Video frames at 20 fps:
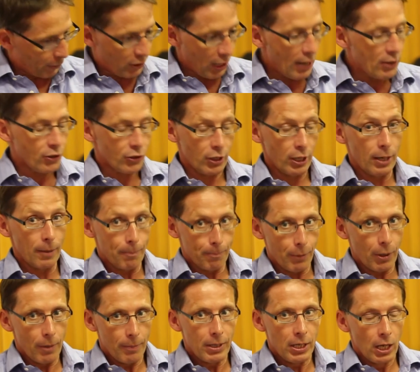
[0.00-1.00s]
Potentially.
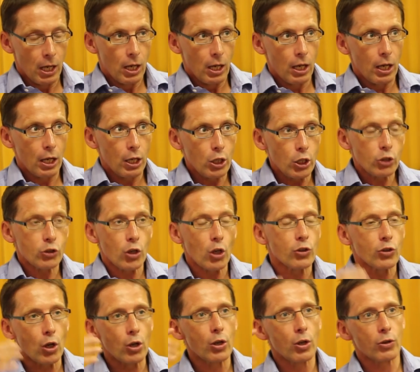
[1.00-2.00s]
But I mean,
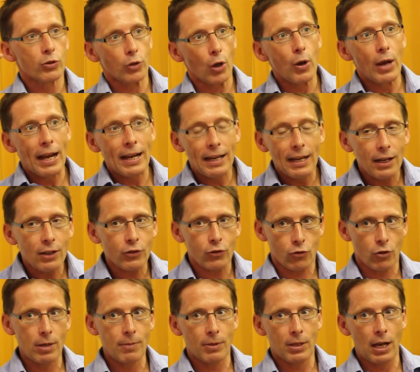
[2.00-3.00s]
so in an
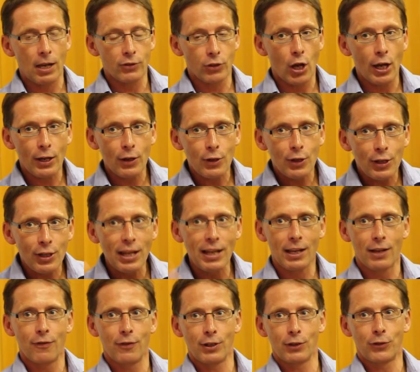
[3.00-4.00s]
extreme case, I could
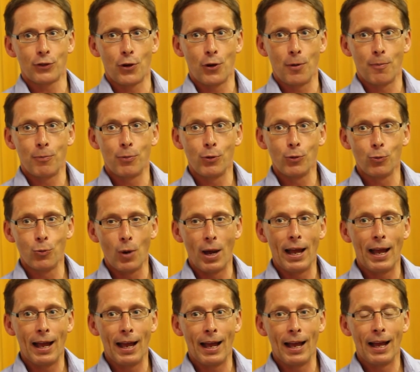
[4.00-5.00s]
think of an example
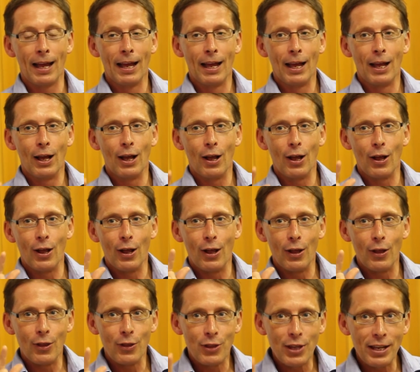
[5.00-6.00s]
where
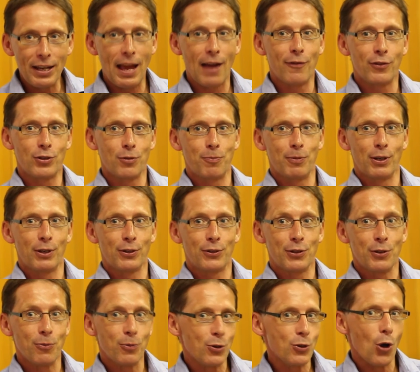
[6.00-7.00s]
the
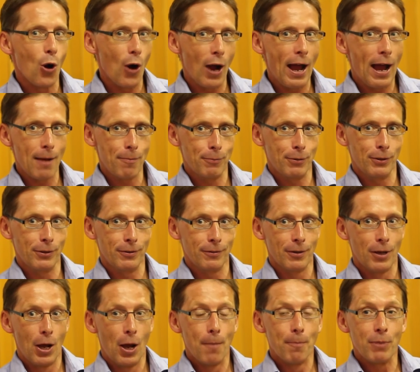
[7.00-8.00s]
inevitability would not happen.
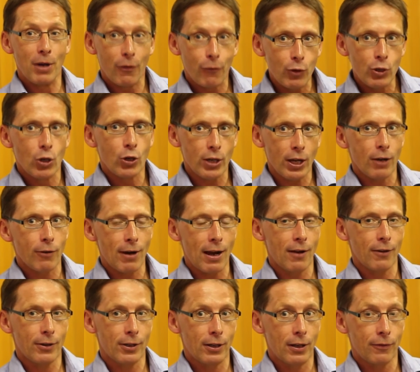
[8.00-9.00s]
But if we look at
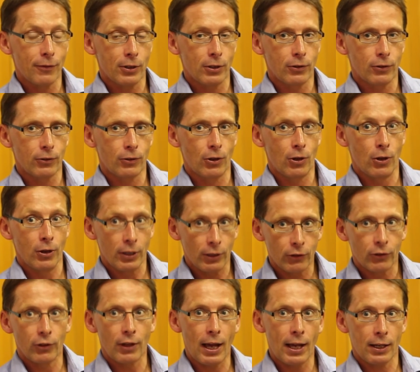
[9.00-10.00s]
Iraq and Afghanistan,
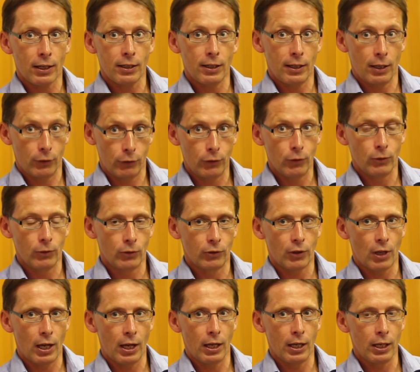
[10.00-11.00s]
exactly as you
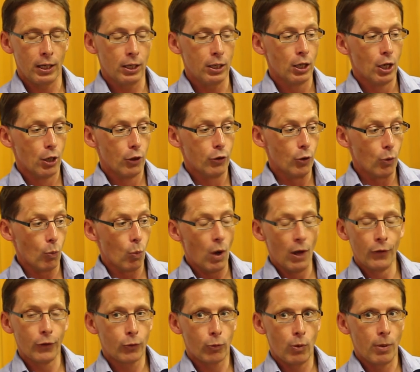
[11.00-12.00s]
say, that
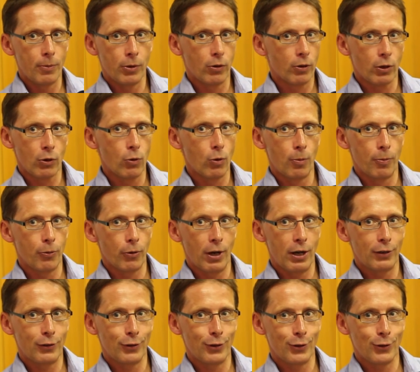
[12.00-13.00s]
once women are
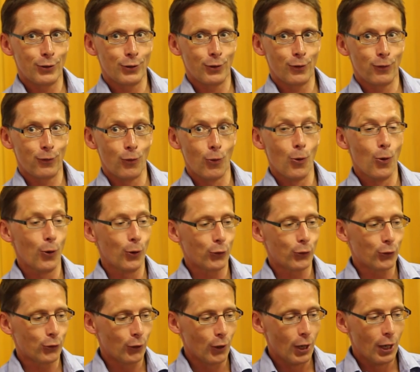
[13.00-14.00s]
incorporated into the
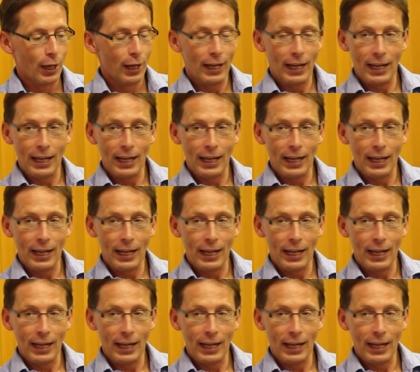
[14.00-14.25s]
force